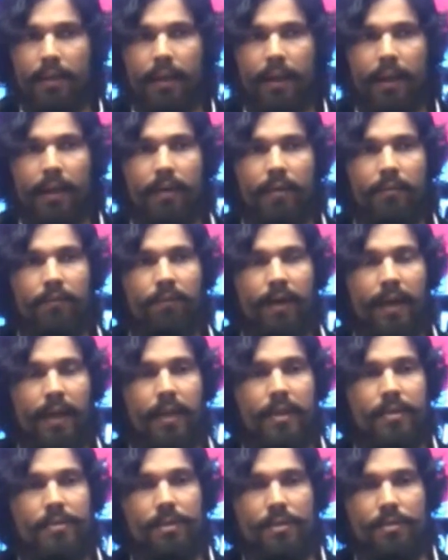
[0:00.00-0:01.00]
that
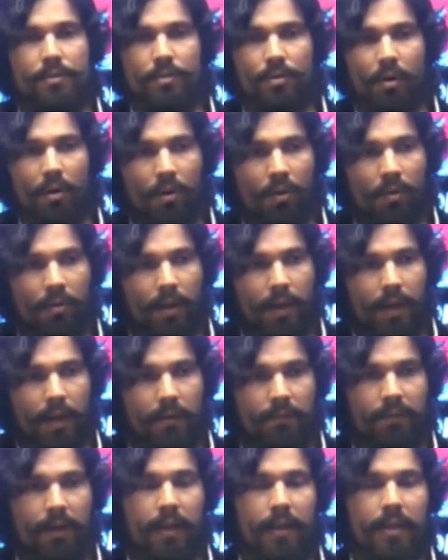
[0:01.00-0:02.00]
violence is wrong,
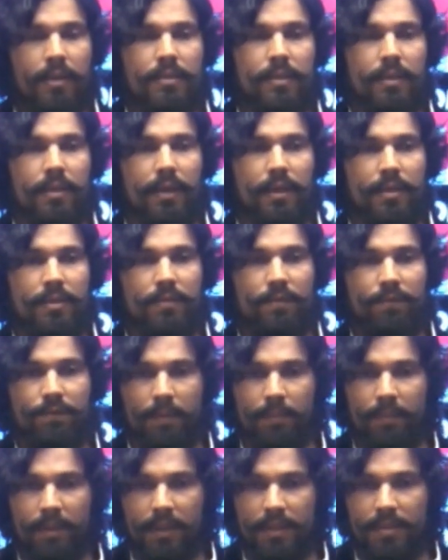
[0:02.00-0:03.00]
and violence against
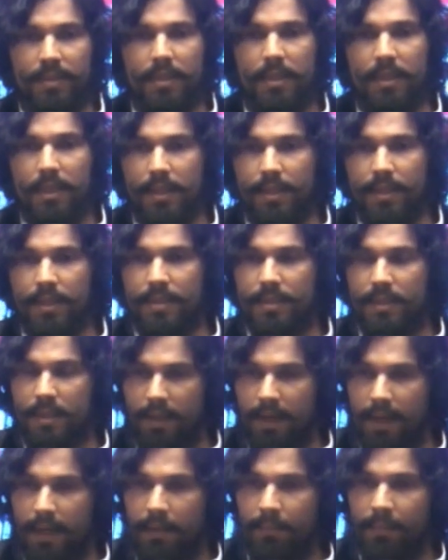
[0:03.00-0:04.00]
women is a heinous
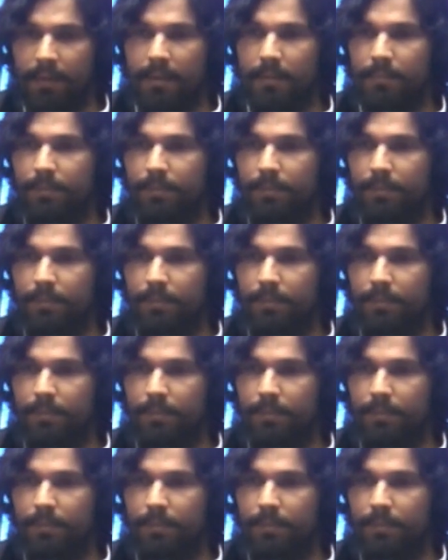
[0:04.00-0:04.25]
crime, and the